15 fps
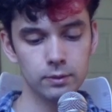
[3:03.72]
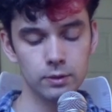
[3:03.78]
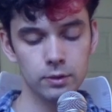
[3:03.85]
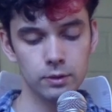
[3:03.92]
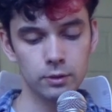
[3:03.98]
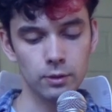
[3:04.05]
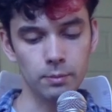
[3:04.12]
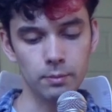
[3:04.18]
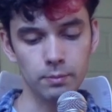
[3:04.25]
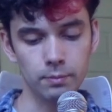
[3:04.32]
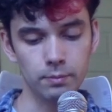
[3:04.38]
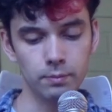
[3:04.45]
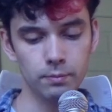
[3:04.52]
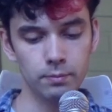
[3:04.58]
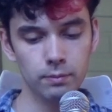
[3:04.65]
some
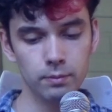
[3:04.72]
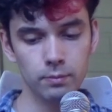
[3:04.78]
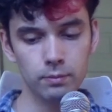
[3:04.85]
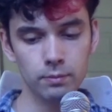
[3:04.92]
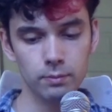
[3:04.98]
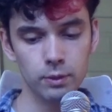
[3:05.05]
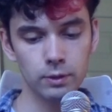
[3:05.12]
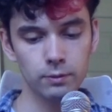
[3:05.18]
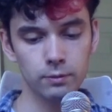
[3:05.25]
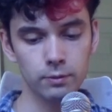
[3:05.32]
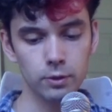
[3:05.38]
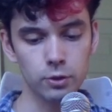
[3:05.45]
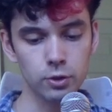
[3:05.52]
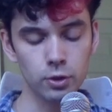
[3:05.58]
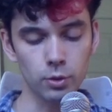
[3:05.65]

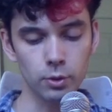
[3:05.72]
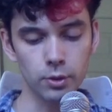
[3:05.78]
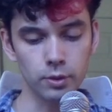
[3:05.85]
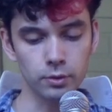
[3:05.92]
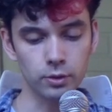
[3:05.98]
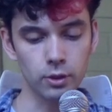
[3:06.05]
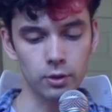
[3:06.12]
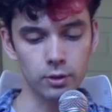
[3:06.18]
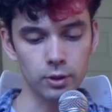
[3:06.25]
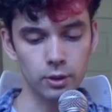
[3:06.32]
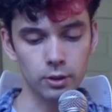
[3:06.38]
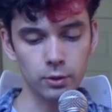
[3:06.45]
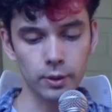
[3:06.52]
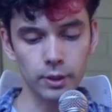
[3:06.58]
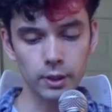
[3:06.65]
future orders go a little
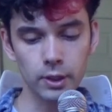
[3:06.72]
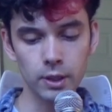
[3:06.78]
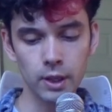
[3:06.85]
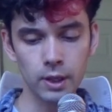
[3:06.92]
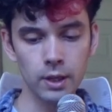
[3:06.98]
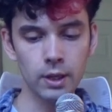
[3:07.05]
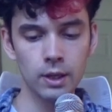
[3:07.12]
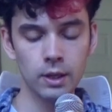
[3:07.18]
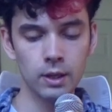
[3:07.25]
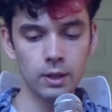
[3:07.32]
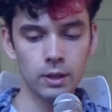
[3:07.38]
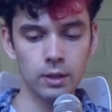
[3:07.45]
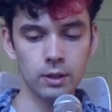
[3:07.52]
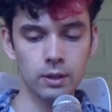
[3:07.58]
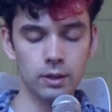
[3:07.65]
quicker.
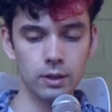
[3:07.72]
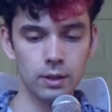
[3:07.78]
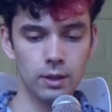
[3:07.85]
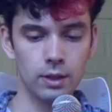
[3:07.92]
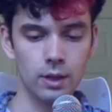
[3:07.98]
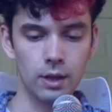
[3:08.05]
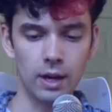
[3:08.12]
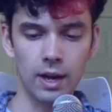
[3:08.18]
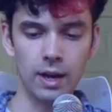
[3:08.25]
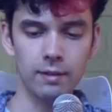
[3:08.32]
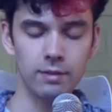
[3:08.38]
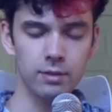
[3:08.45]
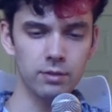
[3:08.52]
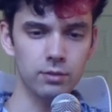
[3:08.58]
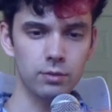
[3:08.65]
I have
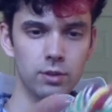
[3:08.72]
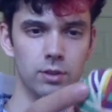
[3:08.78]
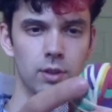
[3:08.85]
this